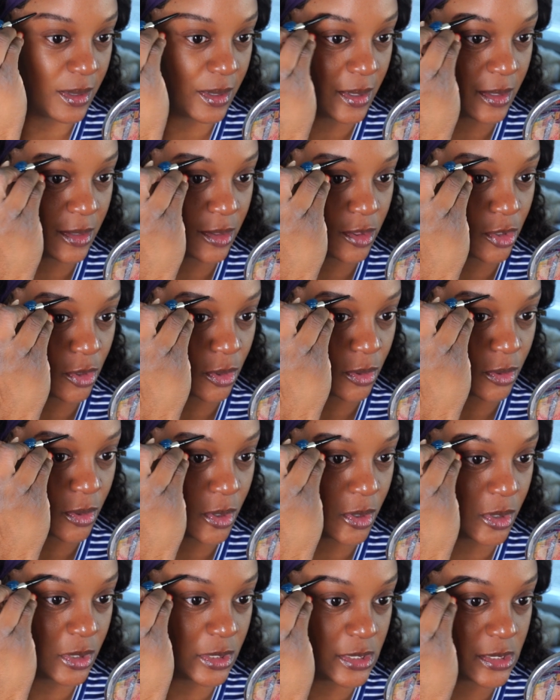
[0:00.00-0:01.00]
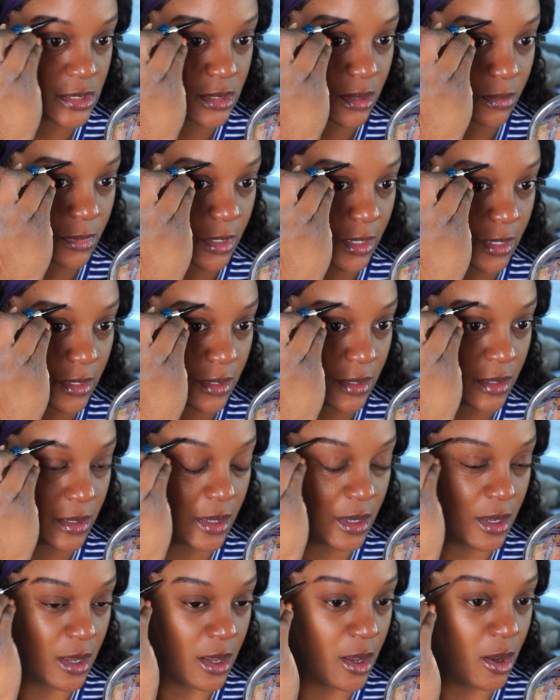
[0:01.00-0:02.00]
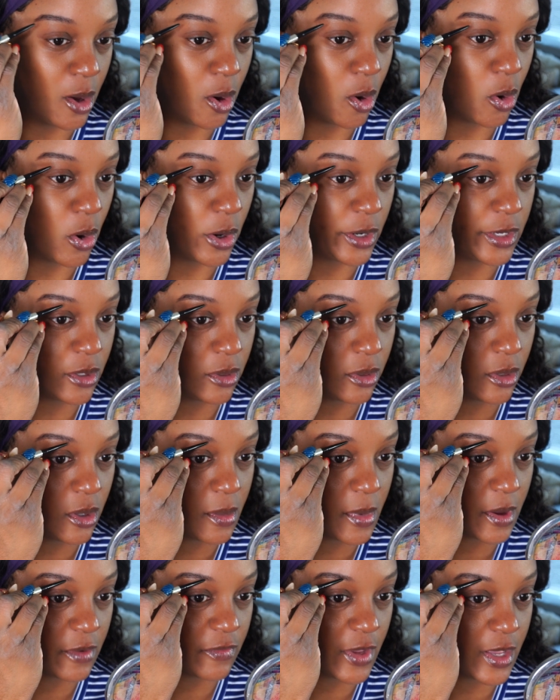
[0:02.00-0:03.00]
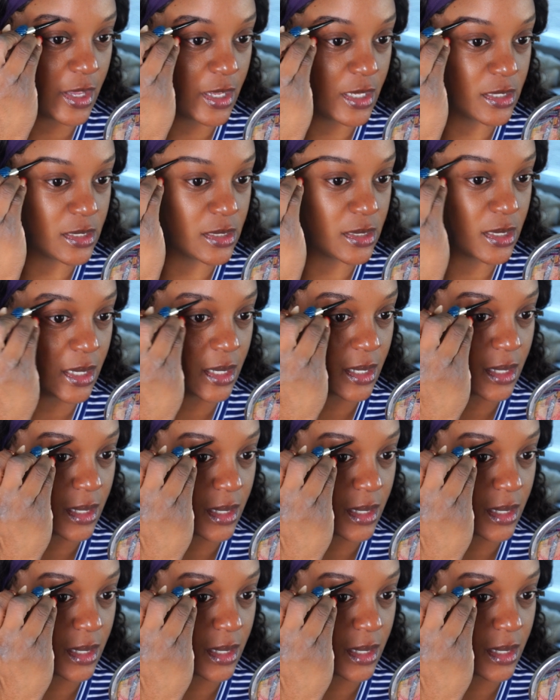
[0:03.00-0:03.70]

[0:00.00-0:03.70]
And throw on some like oil on my face.